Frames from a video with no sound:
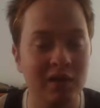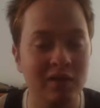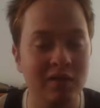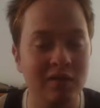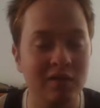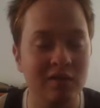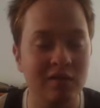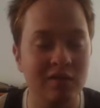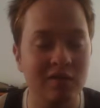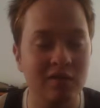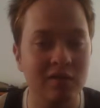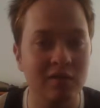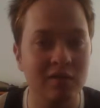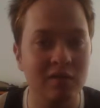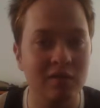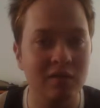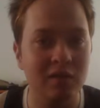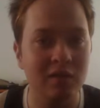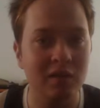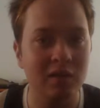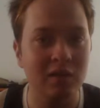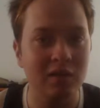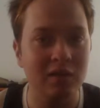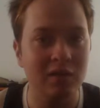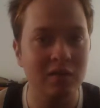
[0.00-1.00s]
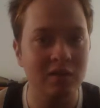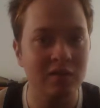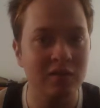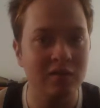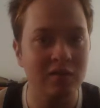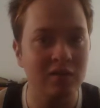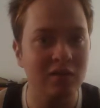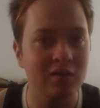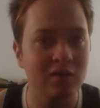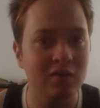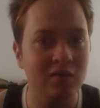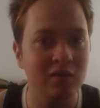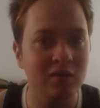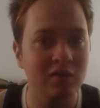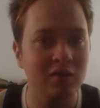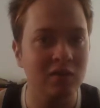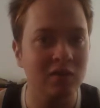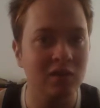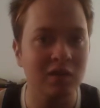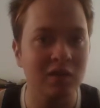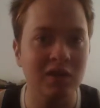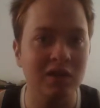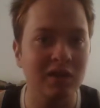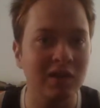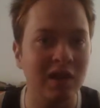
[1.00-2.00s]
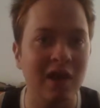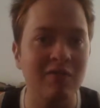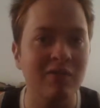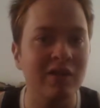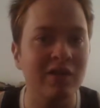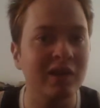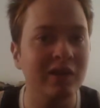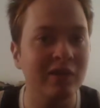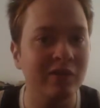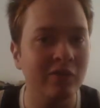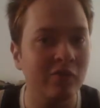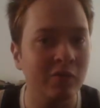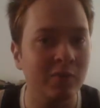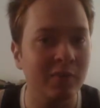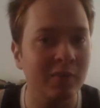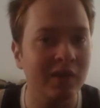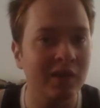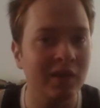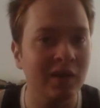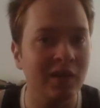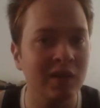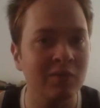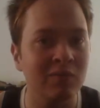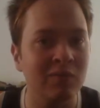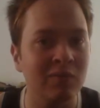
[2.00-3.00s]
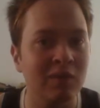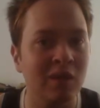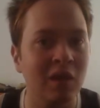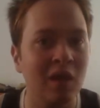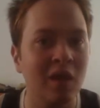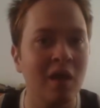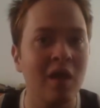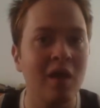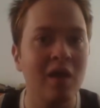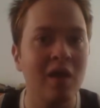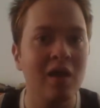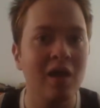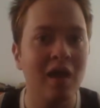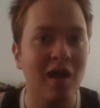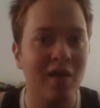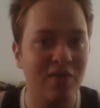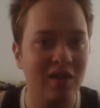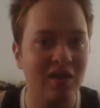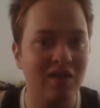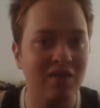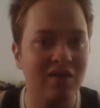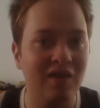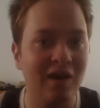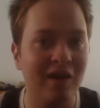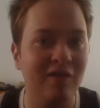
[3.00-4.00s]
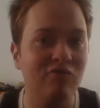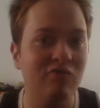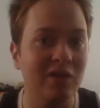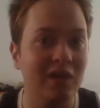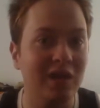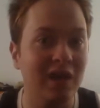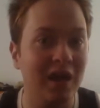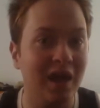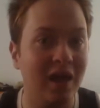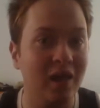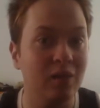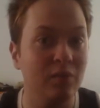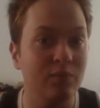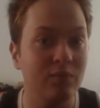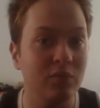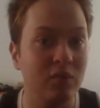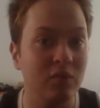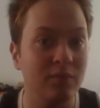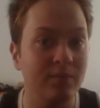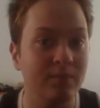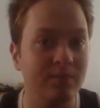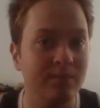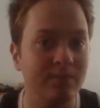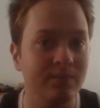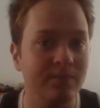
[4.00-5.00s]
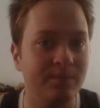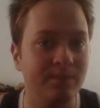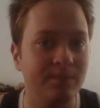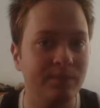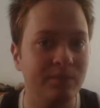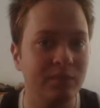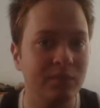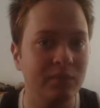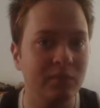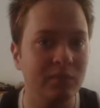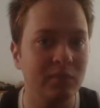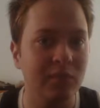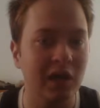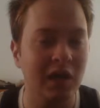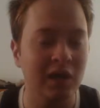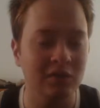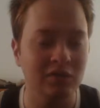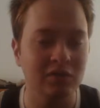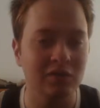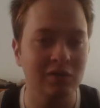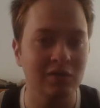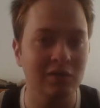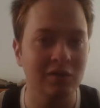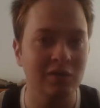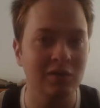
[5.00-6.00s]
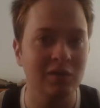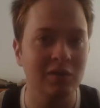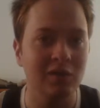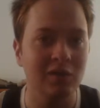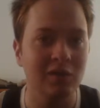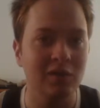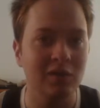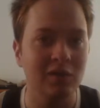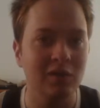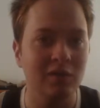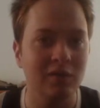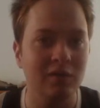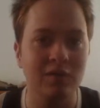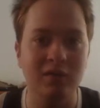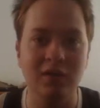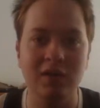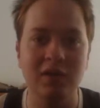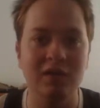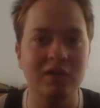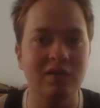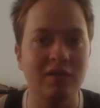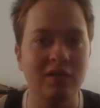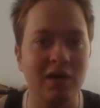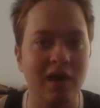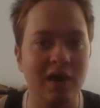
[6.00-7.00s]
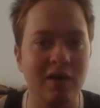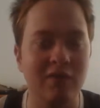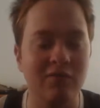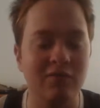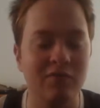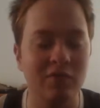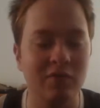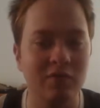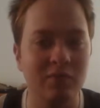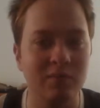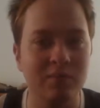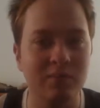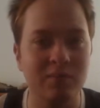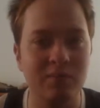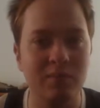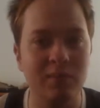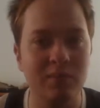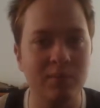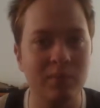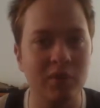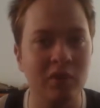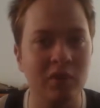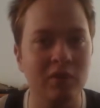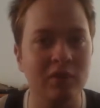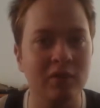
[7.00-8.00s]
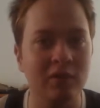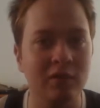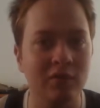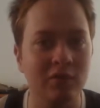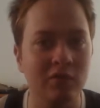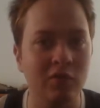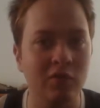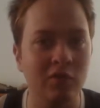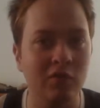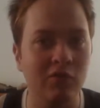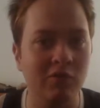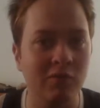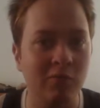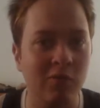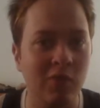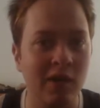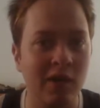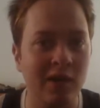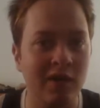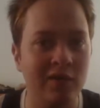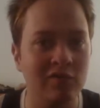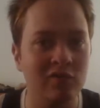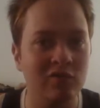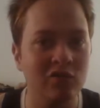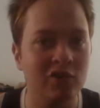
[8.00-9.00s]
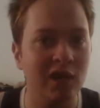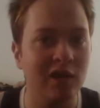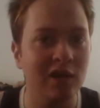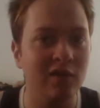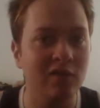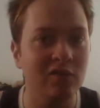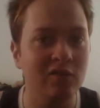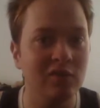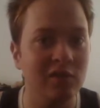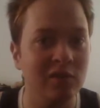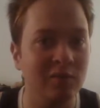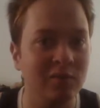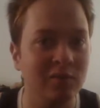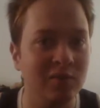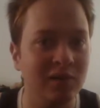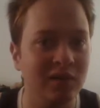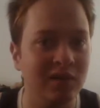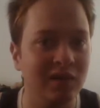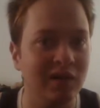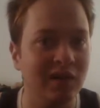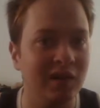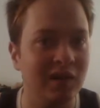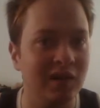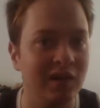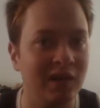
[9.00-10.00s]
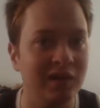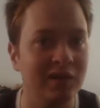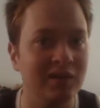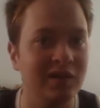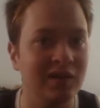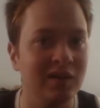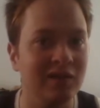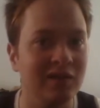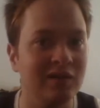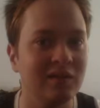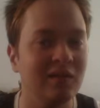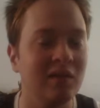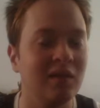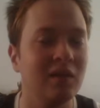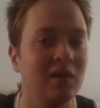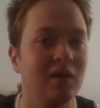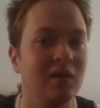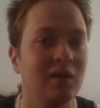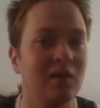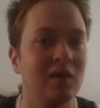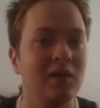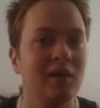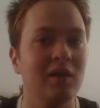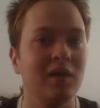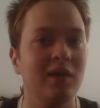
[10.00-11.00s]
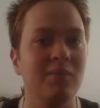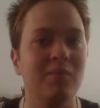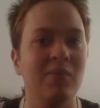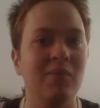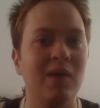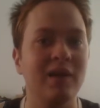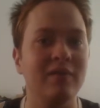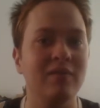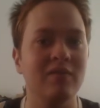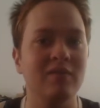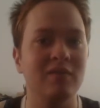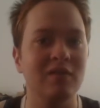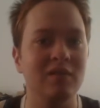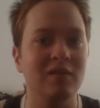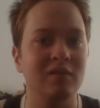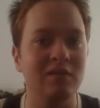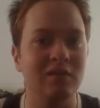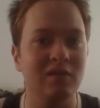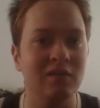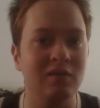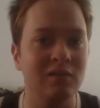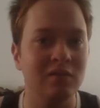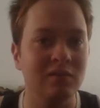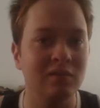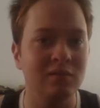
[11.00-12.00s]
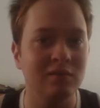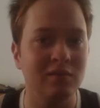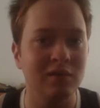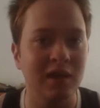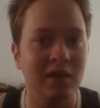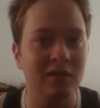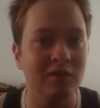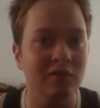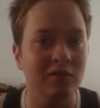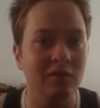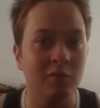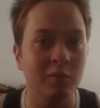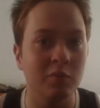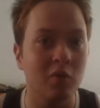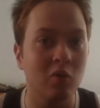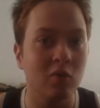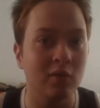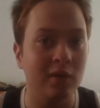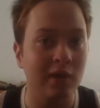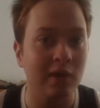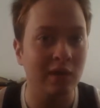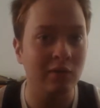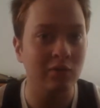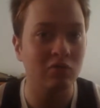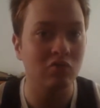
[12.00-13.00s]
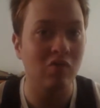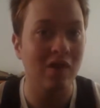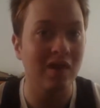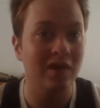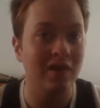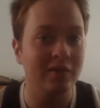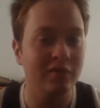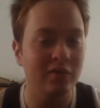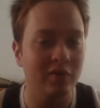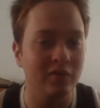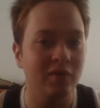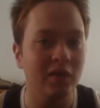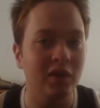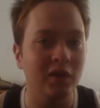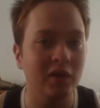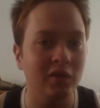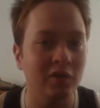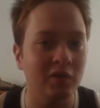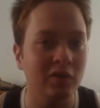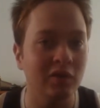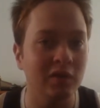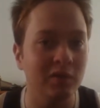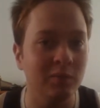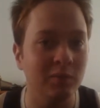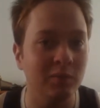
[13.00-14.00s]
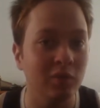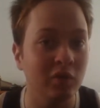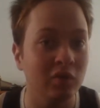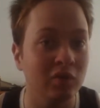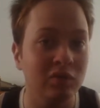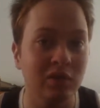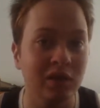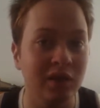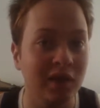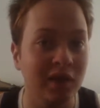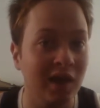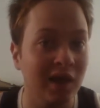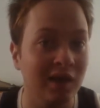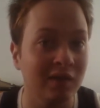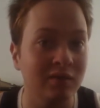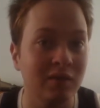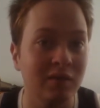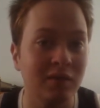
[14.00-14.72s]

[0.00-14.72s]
this this season. They didn't have any European game. I think that really helped them, actually. They didn't have the burden of Europe, whereas Chelsea in particular did. In Man City ended up going out relatively early but again